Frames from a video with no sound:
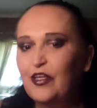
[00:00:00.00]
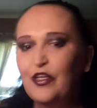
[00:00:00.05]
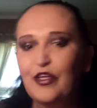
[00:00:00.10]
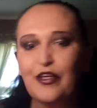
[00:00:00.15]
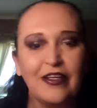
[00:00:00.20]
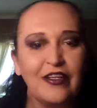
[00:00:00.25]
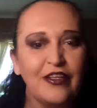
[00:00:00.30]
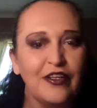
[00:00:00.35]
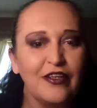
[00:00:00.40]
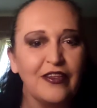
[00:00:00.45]

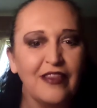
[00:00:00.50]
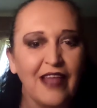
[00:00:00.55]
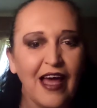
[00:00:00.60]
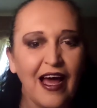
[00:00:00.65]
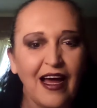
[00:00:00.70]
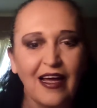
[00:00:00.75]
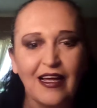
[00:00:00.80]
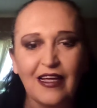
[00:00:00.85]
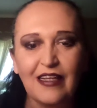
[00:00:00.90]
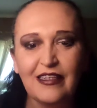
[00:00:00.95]
You can do
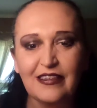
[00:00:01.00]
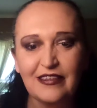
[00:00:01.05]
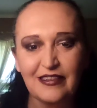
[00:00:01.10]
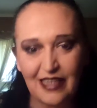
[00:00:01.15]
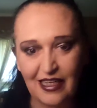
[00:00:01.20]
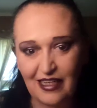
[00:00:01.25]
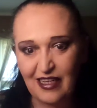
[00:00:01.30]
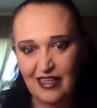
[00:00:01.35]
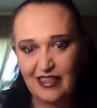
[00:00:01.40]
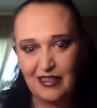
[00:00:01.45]
that. Isn't
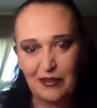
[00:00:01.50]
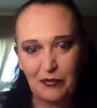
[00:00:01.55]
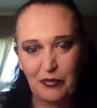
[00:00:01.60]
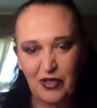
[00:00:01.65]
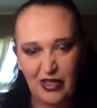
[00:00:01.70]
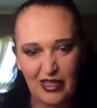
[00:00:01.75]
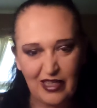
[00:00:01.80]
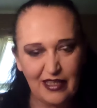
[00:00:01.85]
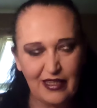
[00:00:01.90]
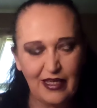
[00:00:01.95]
that kind of
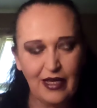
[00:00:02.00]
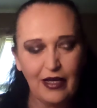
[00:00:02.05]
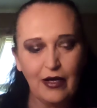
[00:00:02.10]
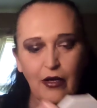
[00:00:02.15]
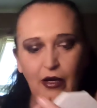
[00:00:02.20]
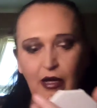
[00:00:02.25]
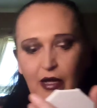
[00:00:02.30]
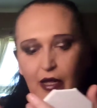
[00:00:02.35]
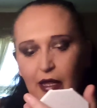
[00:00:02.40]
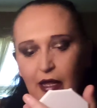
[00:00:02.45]
pretty though?